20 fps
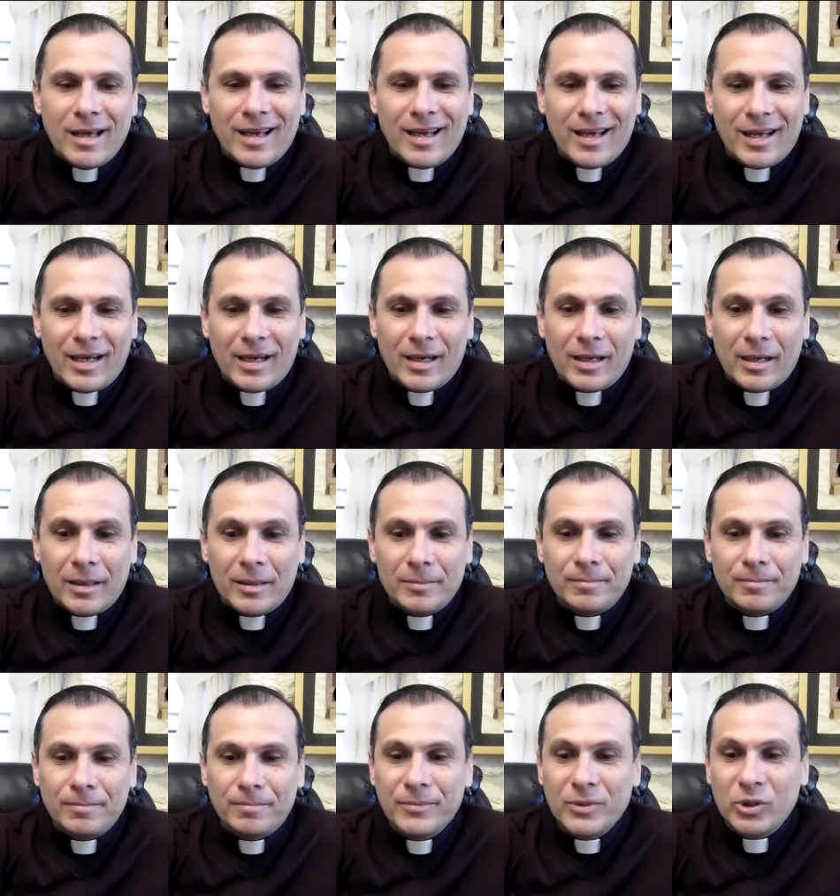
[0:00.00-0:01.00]
uh,
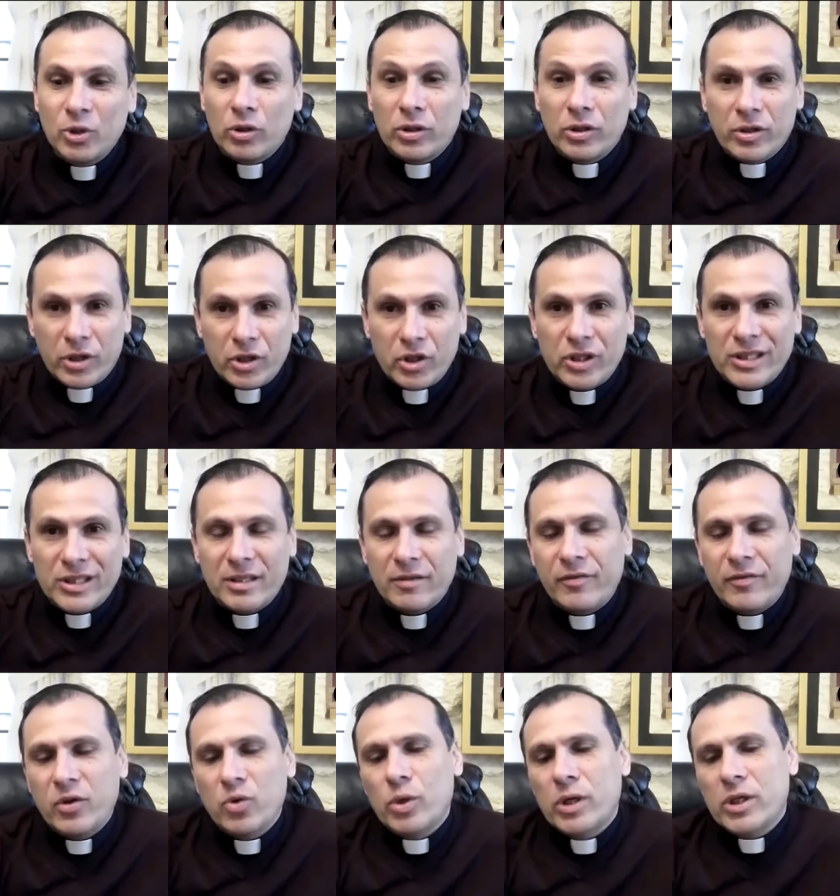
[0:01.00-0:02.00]
good Christians,
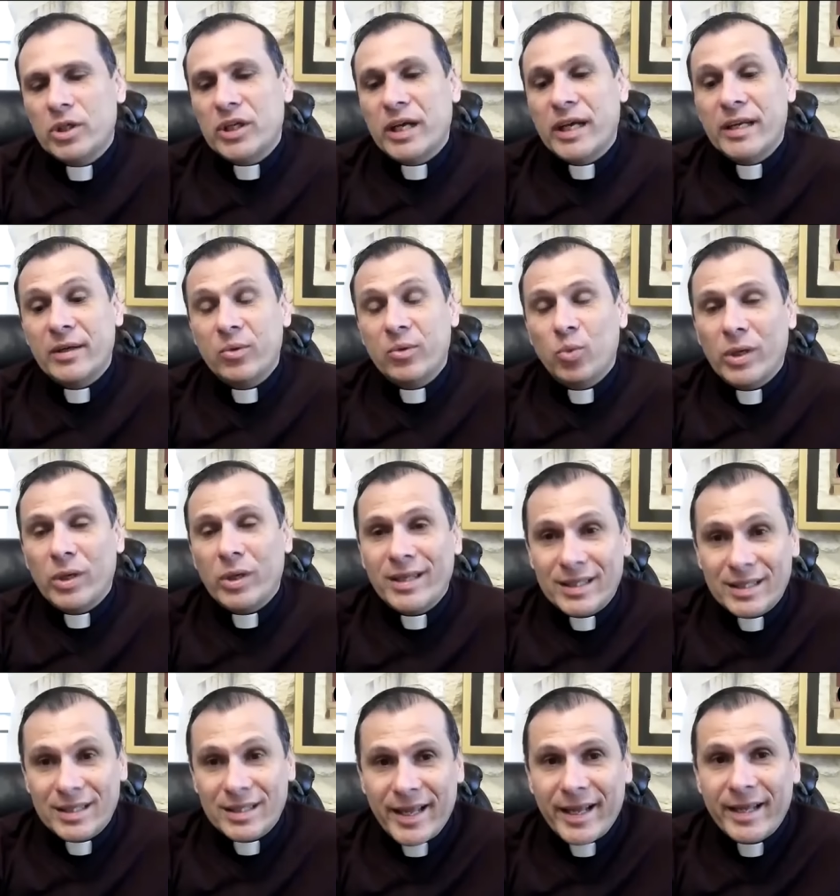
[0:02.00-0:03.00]
if you wish. And what
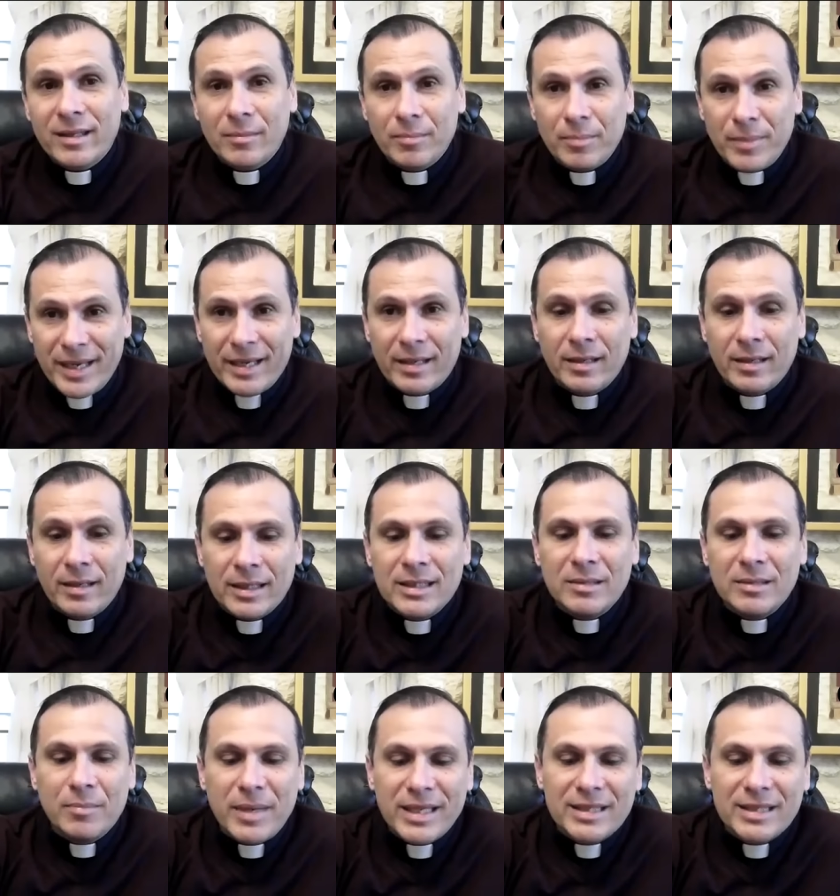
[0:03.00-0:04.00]
does that mean? It
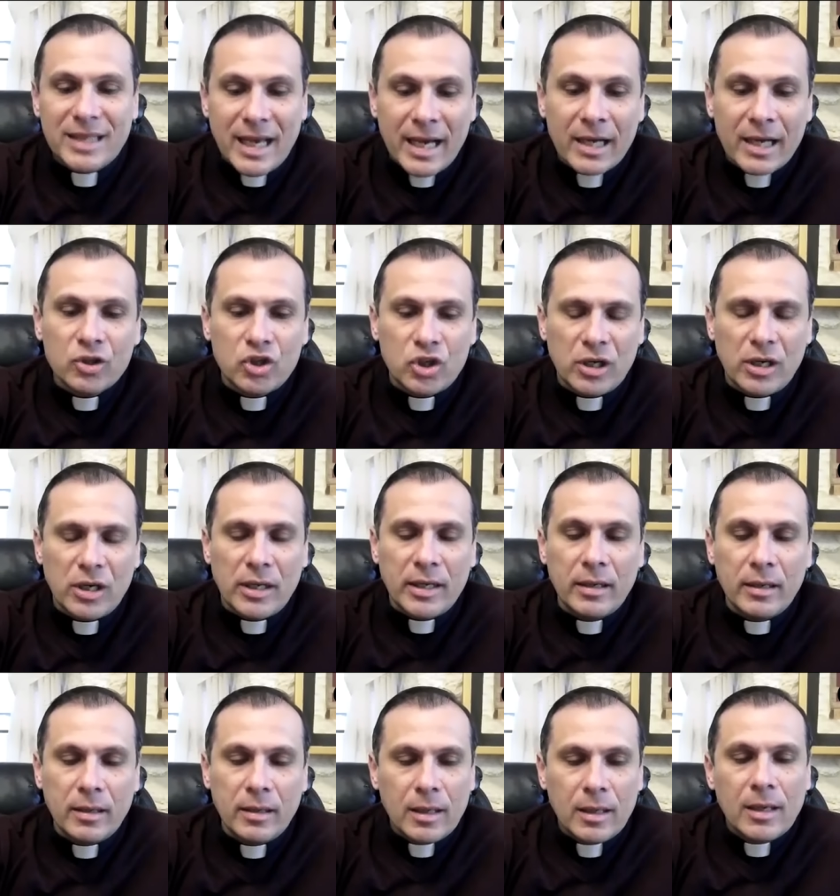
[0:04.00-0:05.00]
means
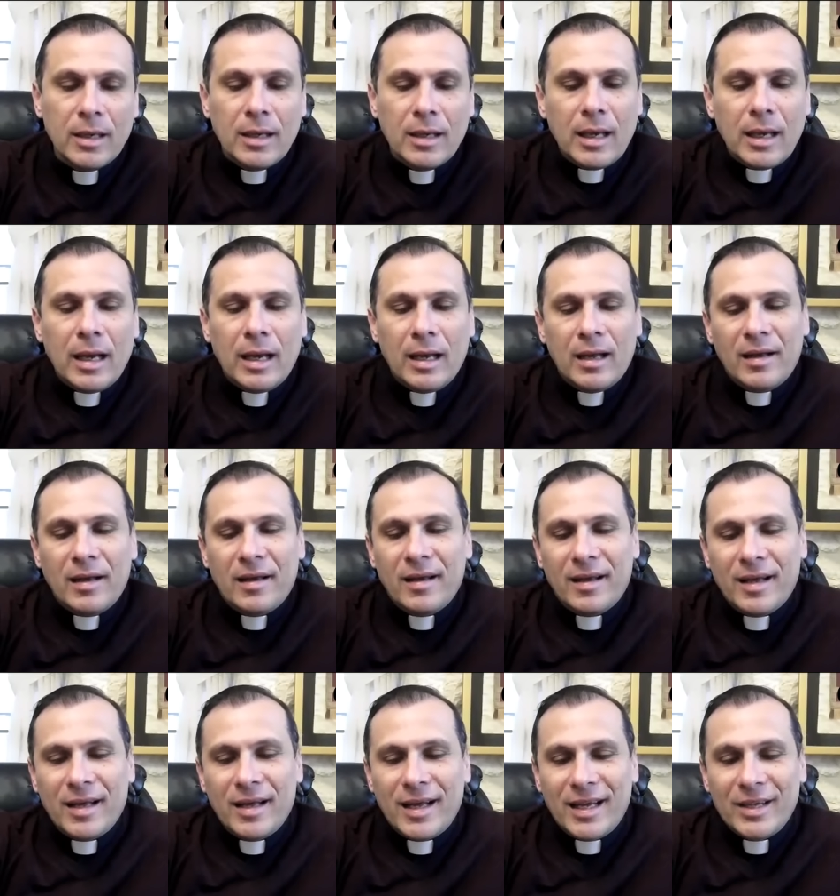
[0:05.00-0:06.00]
actually
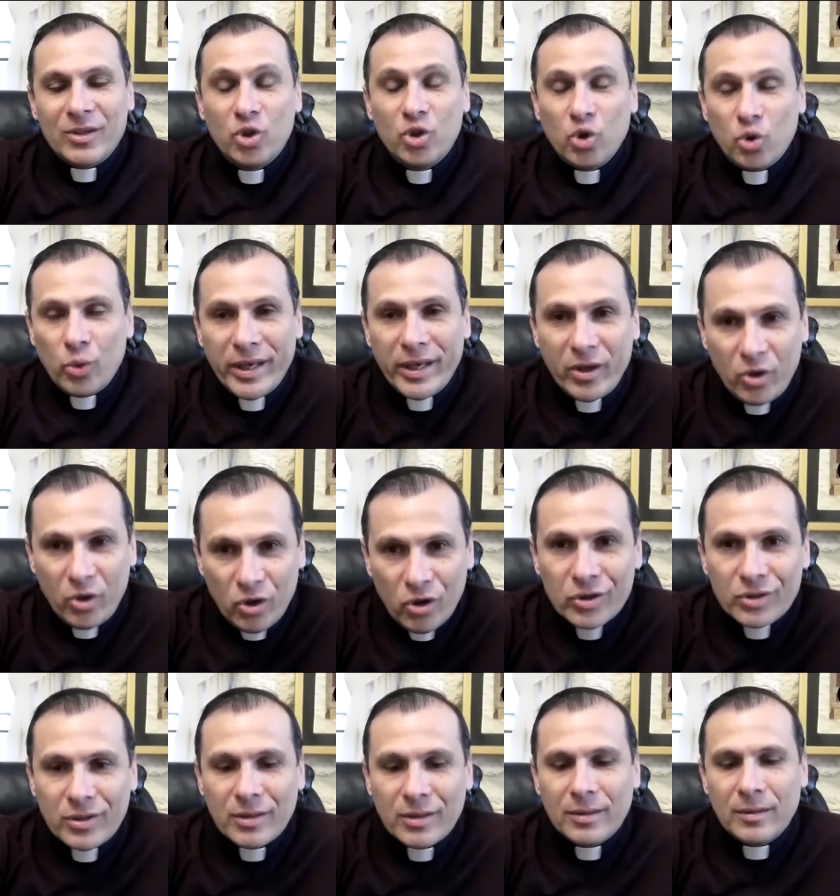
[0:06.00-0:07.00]
uh, doing
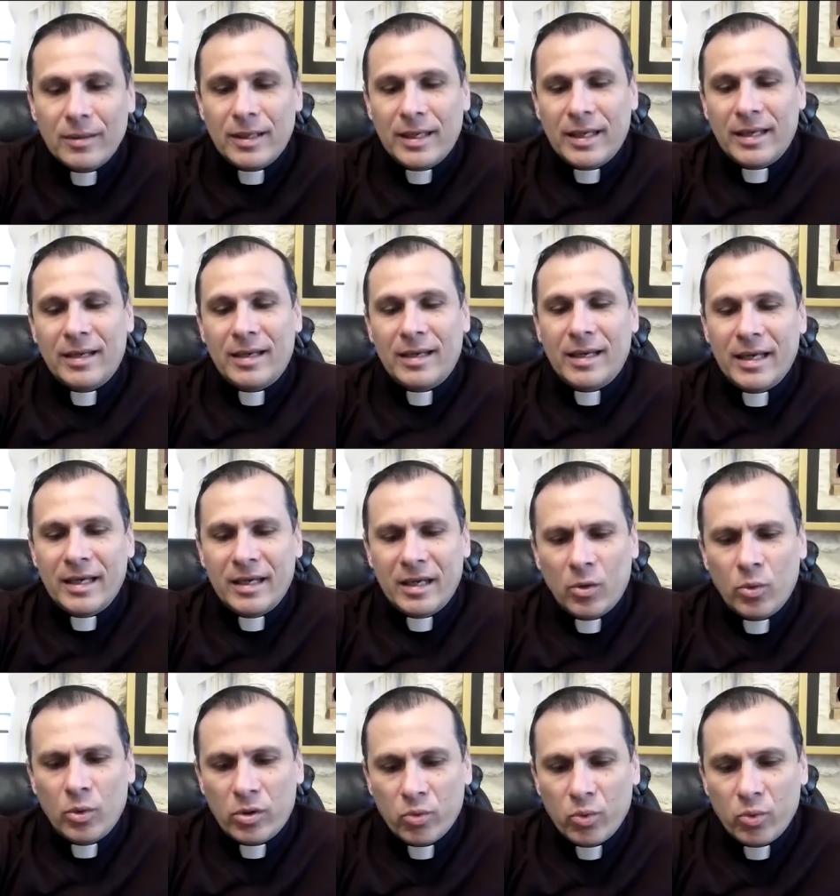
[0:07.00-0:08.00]
good uh, in
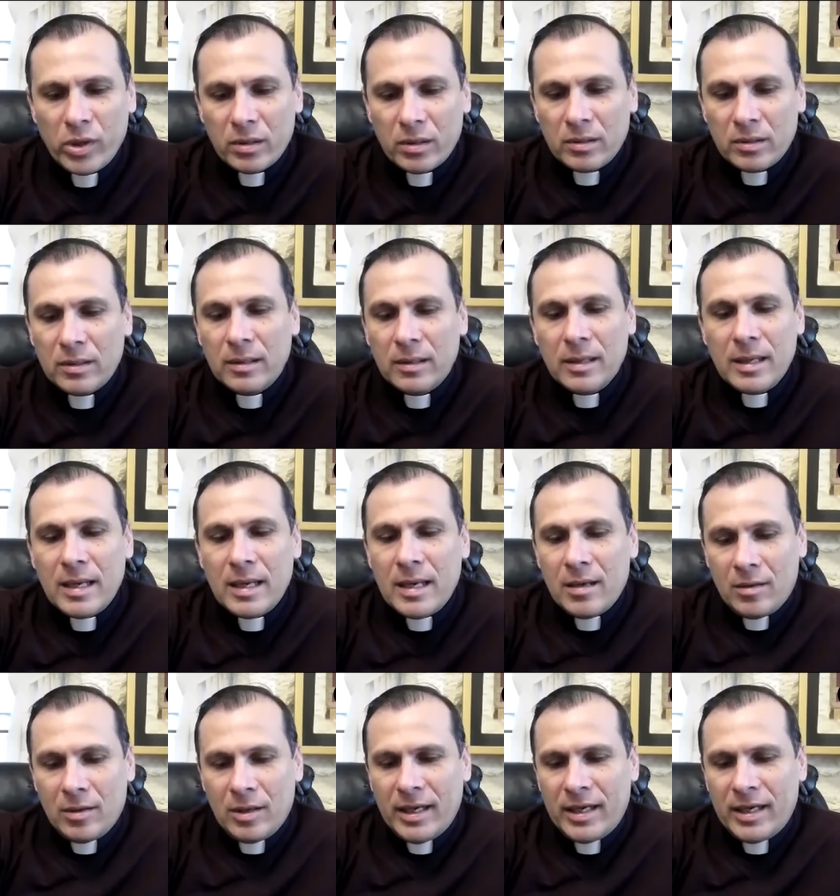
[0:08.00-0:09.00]
our world.
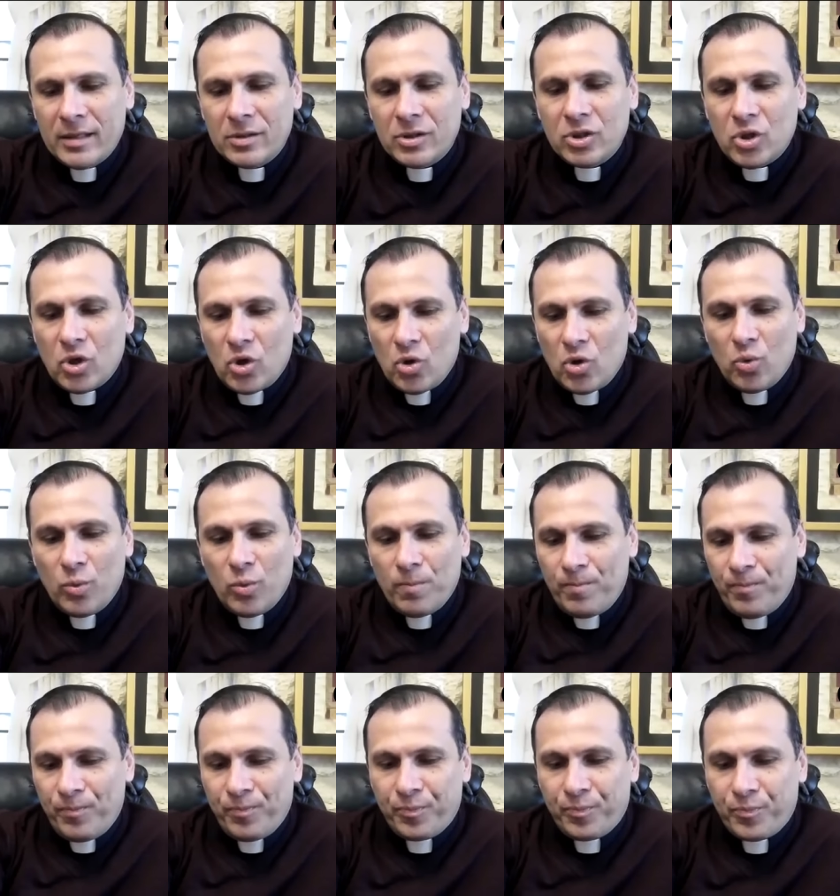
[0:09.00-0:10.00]
And
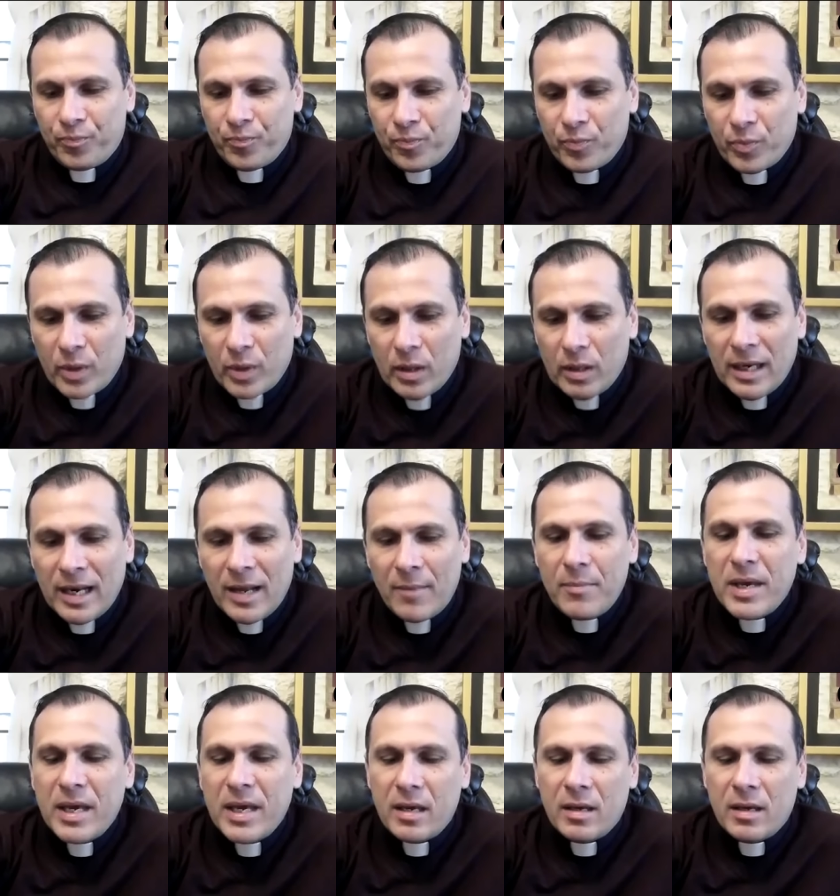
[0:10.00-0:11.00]
so let
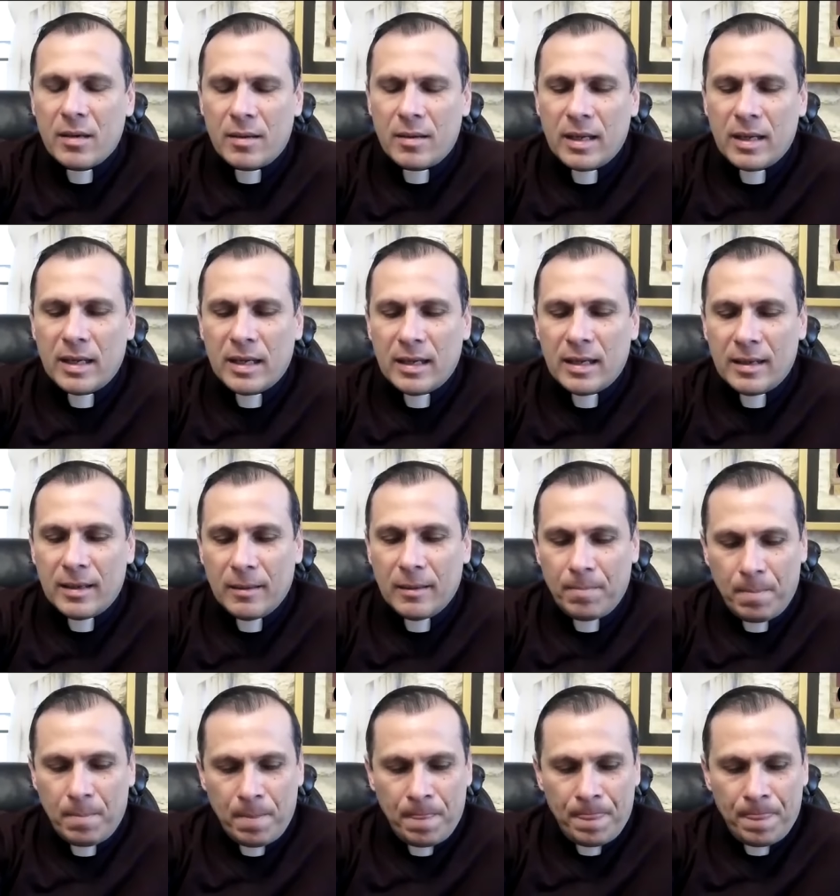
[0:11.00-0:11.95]
me uh,